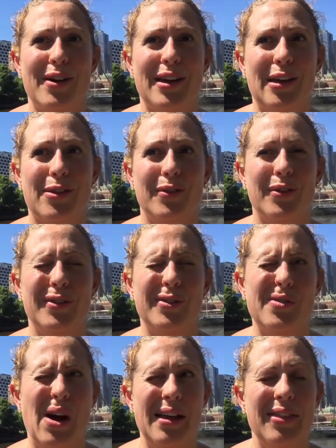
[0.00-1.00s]
walking
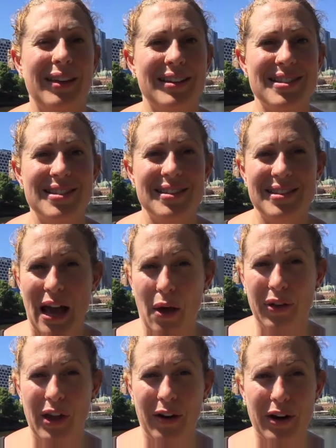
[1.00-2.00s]
through, I think it's
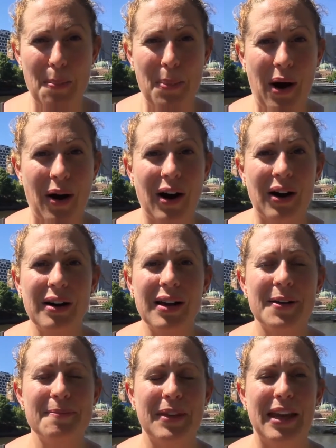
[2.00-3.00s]
South Yarra Park,
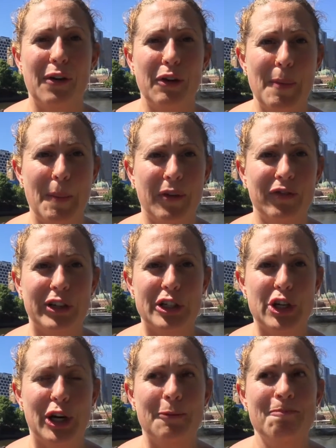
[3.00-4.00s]
can't remember for
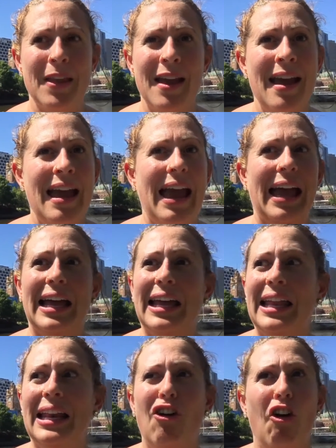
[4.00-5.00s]
sure.
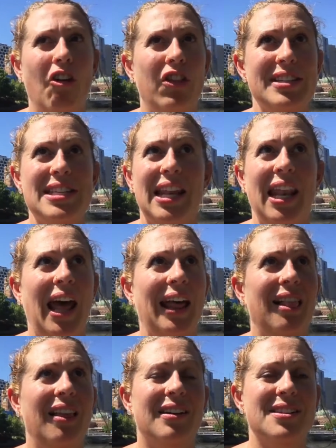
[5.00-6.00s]
And all of a sudden
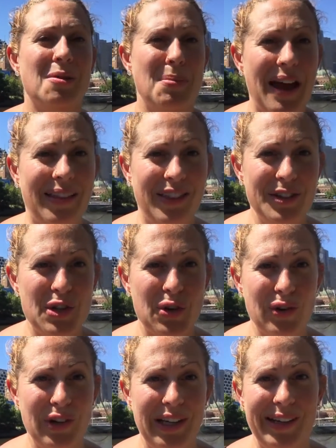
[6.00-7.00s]
I looked up and the
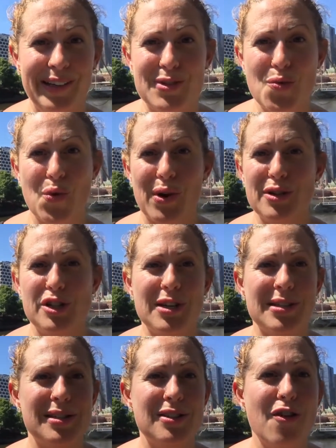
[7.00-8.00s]
trees were
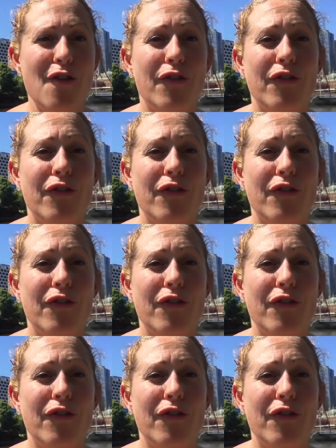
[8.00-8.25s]
just